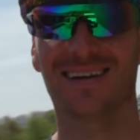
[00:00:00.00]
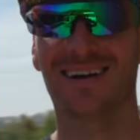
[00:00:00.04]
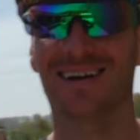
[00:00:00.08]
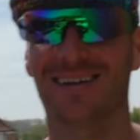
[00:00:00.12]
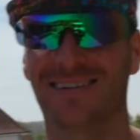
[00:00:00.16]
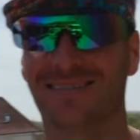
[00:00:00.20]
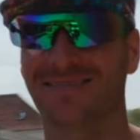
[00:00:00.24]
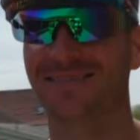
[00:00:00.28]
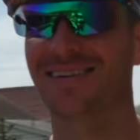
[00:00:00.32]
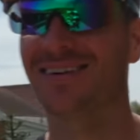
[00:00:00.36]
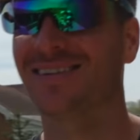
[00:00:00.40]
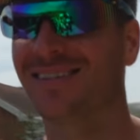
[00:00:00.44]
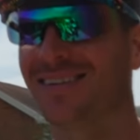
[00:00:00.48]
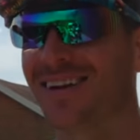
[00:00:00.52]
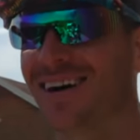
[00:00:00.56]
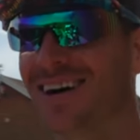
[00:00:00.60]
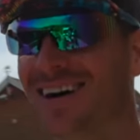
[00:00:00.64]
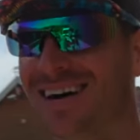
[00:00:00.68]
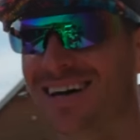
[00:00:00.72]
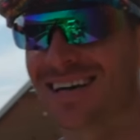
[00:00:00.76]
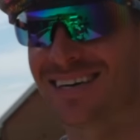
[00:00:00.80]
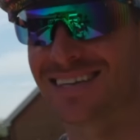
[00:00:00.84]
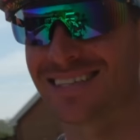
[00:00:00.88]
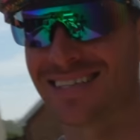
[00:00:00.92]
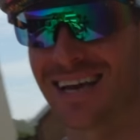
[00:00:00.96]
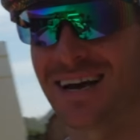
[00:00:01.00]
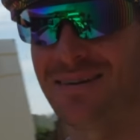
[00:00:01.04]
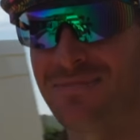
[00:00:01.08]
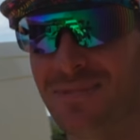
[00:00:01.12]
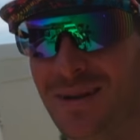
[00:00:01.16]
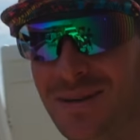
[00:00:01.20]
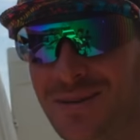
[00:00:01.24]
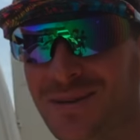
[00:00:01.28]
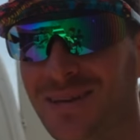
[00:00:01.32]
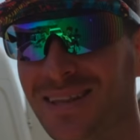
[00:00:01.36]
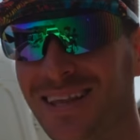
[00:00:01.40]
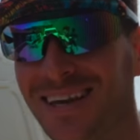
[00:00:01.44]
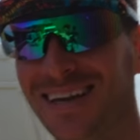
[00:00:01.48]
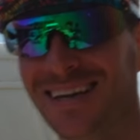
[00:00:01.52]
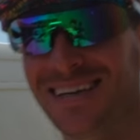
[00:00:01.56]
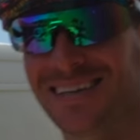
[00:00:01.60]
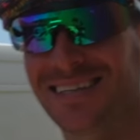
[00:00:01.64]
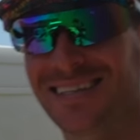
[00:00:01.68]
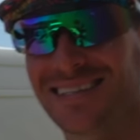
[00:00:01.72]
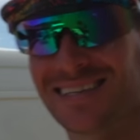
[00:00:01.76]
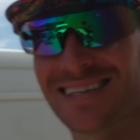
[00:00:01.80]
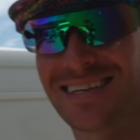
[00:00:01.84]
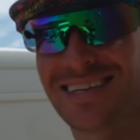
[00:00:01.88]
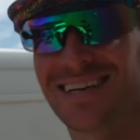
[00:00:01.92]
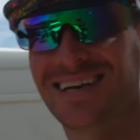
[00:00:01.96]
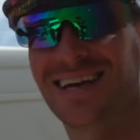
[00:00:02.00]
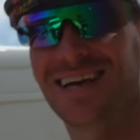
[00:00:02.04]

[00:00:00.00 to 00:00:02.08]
I feel nice. How much are these?